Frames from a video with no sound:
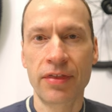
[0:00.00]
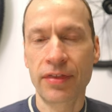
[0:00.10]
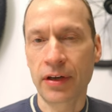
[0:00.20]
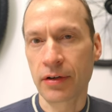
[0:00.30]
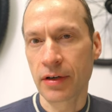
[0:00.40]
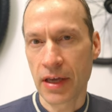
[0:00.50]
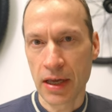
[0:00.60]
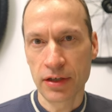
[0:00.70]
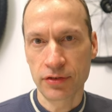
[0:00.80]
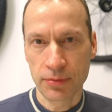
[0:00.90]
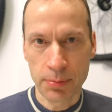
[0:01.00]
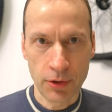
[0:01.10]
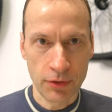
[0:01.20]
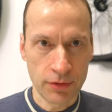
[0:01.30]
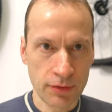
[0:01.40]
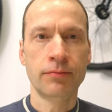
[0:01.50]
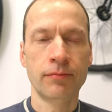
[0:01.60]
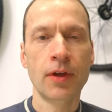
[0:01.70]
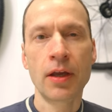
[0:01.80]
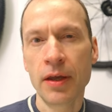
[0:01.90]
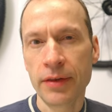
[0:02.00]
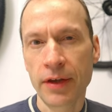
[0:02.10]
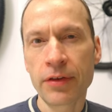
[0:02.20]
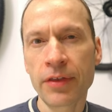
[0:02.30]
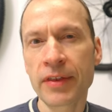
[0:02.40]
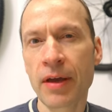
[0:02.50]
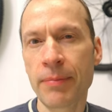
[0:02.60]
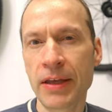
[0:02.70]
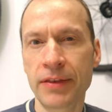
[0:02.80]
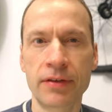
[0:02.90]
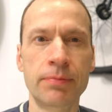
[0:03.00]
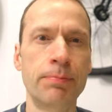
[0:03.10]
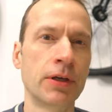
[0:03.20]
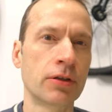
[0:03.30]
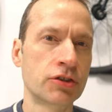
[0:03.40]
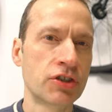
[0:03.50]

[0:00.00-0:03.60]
thicker gauge spokes. The other thing that made this build